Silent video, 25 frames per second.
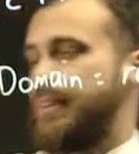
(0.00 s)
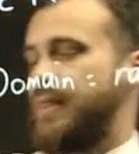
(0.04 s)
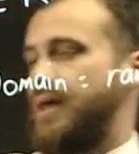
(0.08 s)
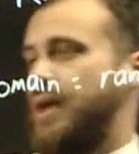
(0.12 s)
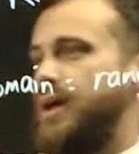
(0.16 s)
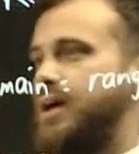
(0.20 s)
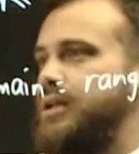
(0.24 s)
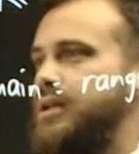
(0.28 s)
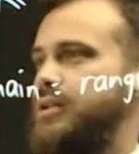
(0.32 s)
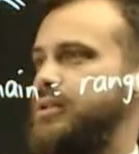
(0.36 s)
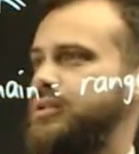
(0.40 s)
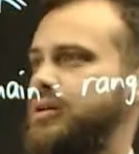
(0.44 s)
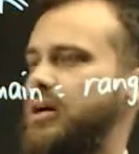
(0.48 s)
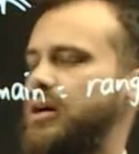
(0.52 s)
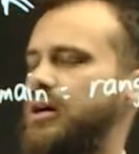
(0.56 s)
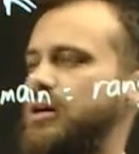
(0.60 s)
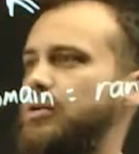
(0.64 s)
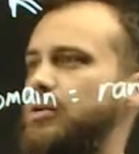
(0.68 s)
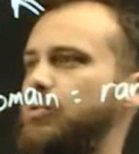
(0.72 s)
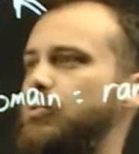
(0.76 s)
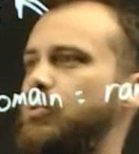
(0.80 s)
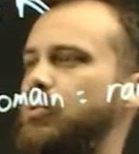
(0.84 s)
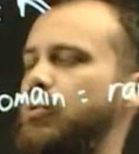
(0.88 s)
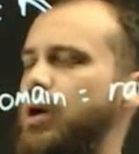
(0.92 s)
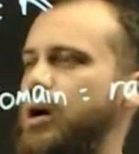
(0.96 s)
And
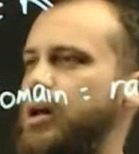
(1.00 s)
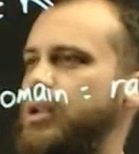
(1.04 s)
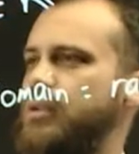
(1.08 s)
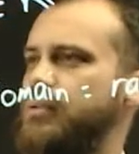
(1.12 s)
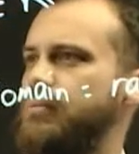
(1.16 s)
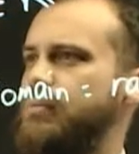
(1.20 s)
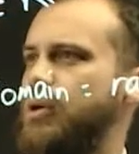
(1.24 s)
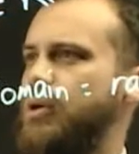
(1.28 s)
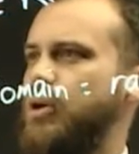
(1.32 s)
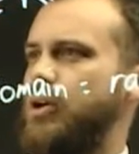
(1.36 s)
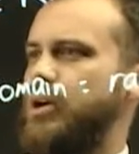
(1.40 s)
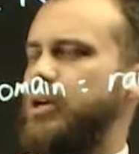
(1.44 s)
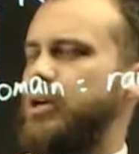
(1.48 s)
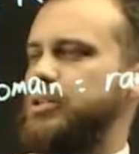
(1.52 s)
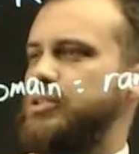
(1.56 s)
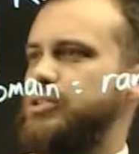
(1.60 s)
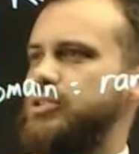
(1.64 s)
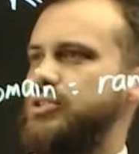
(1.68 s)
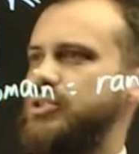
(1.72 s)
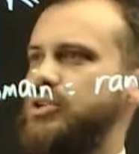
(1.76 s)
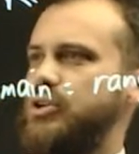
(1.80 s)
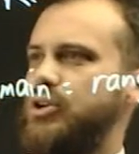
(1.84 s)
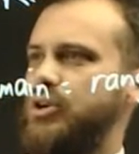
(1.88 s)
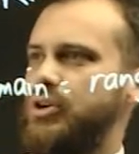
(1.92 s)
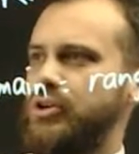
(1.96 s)
1
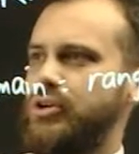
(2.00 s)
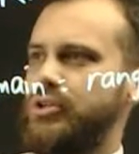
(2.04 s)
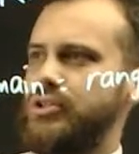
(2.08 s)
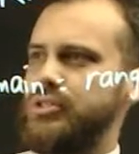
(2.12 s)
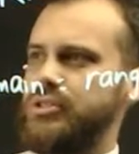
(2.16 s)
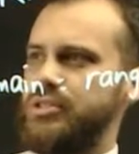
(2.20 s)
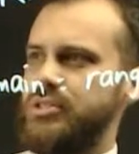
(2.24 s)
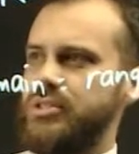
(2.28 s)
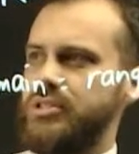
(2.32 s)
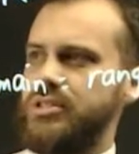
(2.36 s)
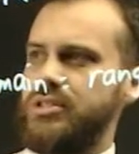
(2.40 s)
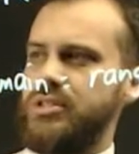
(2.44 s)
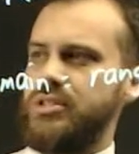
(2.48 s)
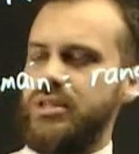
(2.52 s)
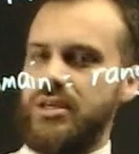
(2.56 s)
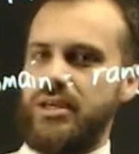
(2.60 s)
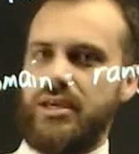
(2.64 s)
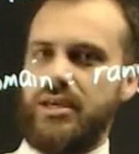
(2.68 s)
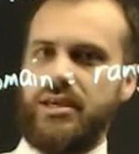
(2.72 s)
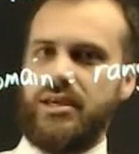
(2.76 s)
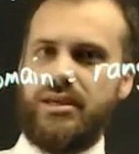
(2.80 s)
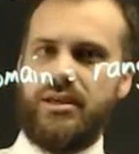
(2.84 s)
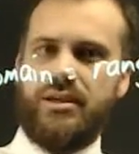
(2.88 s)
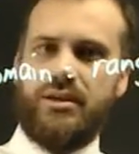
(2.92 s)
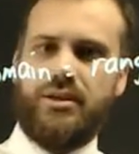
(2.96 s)
minus cos
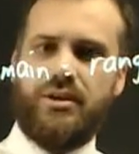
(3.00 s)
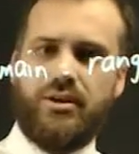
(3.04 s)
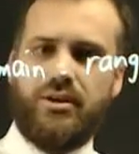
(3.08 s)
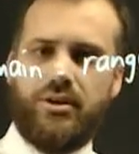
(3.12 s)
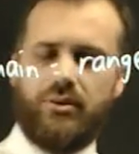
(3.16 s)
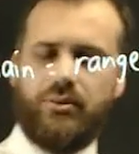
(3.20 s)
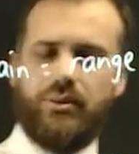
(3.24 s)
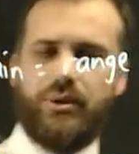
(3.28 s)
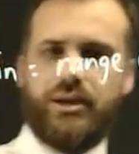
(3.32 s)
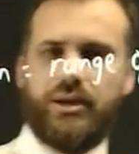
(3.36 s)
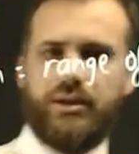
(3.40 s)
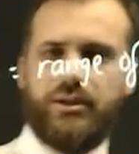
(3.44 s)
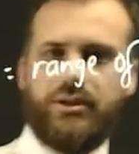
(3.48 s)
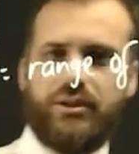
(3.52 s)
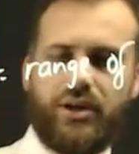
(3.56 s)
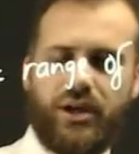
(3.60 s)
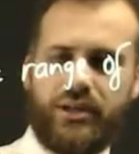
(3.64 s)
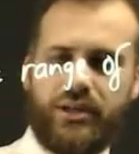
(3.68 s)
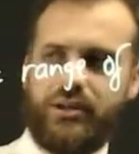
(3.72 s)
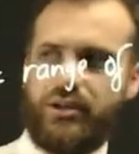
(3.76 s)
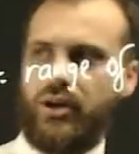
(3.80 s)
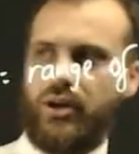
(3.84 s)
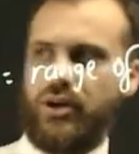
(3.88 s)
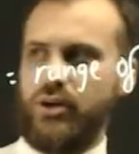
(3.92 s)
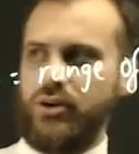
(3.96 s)
t, well,
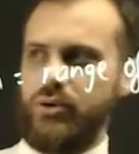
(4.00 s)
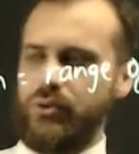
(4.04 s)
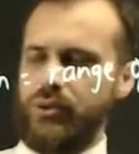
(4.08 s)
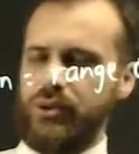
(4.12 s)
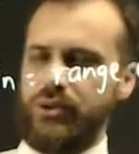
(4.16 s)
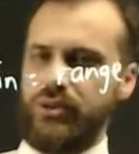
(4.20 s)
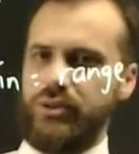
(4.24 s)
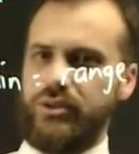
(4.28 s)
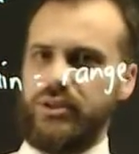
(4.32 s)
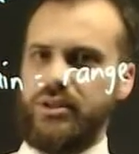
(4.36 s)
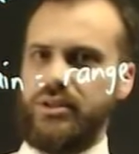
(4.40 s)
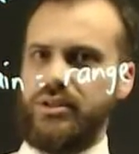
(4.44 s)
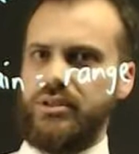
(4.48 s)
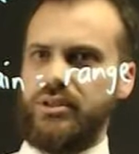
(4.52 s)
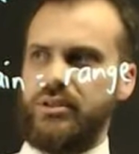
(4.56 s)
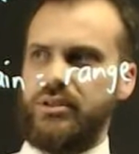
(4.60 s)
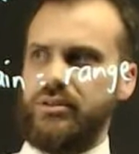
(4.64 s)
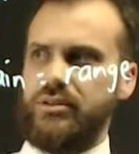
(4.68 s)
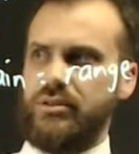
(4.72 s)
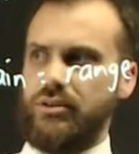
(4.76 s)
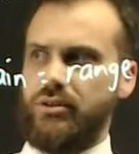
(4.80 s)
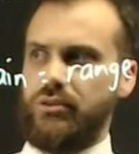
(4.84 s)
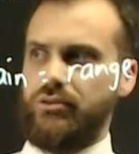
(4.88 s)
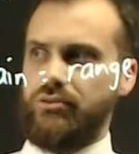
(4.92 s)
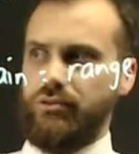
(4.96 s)
I know what the
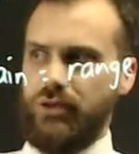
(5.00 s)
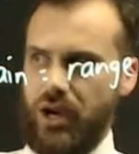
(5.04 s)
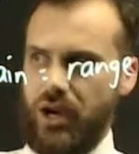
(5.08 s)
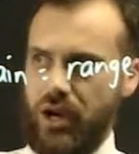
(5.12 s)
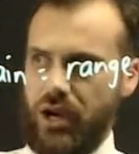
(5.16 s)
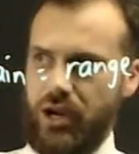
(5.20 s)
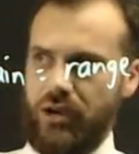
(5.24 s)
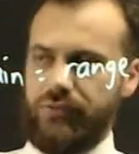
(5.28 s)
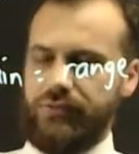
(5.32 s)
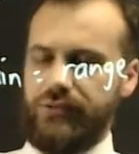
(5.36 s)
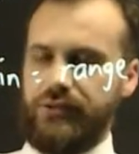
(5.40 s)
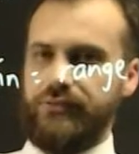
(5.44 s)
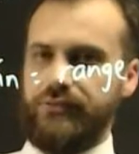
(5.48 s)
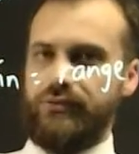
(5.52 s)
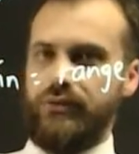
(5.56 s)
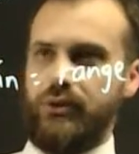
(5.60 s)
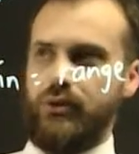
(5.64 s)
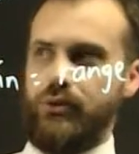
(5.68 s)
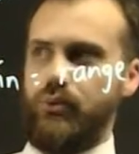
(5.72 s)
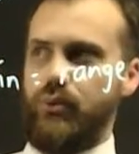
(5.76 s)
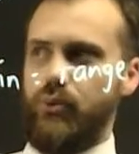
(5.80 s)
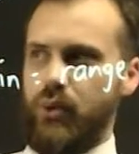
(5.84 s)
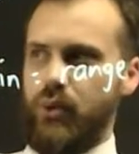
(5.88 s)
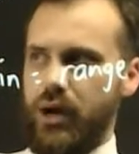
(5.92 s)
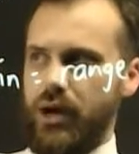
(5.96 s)
graph of
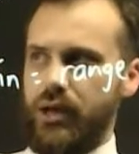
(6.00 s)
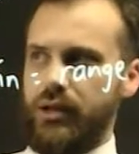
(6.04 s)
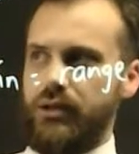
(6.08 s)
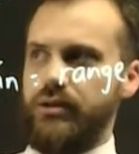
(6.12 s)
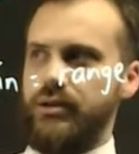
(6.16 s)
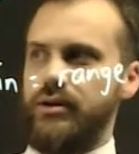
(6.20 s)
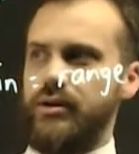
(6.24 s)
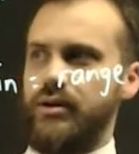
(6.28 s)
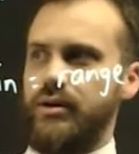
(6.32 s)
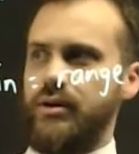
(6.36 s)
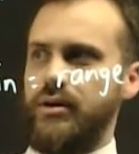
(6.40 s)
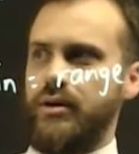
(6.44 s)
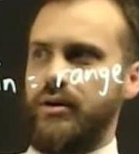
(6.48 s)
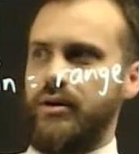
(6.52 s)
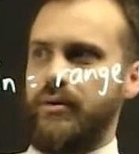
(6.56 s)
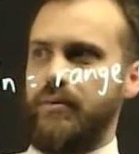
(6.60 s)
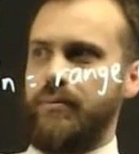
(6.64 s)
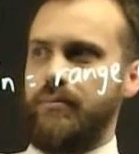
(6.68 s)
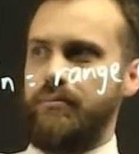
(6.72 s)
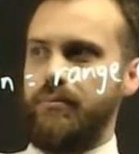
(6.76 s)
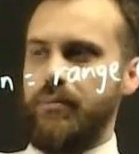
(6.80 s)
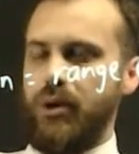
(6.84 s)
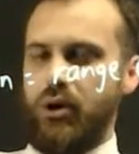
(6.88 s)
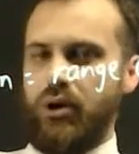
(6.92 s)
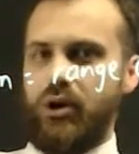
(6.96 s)
1
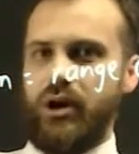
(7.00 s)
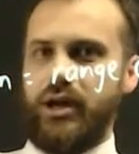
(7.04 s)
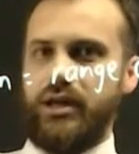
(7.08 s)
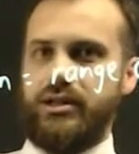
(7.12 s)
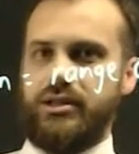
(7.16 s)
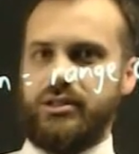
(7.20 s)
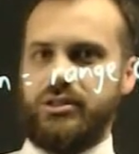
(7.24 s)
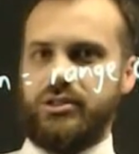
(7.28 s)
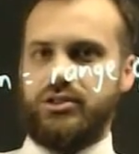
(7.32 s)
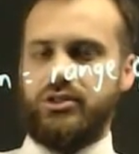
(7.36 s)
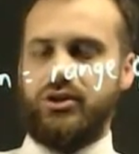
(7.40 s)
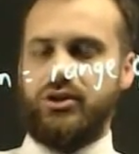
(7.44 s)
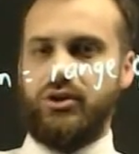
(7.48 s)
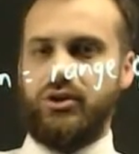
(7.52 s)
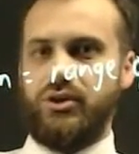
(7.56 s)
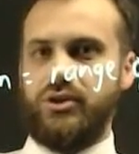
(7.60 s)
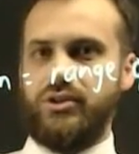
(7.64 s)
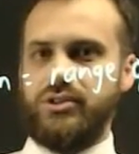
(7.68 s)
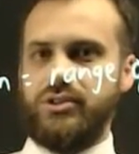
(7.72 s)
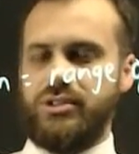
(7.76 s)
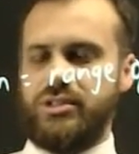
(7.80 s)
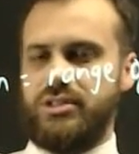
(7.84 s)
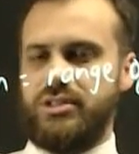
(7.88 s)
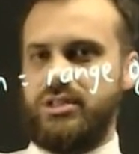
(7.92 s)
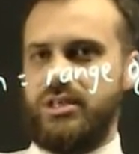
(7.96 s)
minus
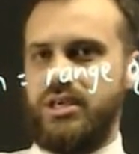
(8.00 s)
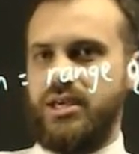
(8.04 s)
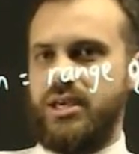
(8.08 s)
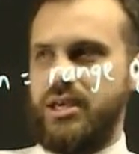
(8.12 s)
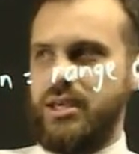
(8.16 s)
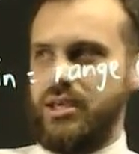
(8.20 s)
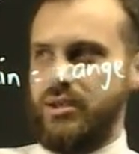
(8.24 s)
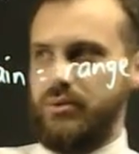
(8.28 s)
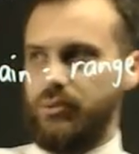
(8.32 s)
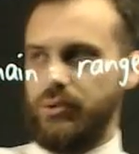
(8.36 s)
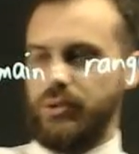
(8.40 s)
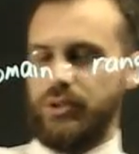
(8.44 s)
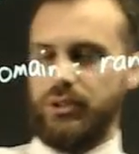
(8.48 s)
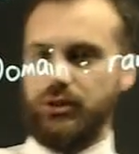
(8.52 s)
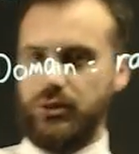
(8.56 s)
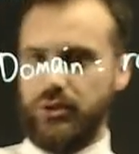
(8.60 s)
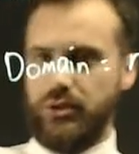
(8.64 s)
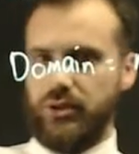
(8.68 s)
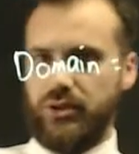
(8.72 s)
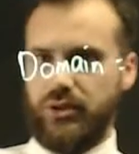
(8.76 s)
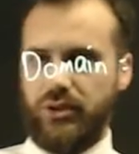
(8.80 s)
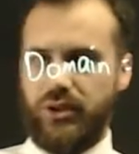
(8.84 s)
cos t would look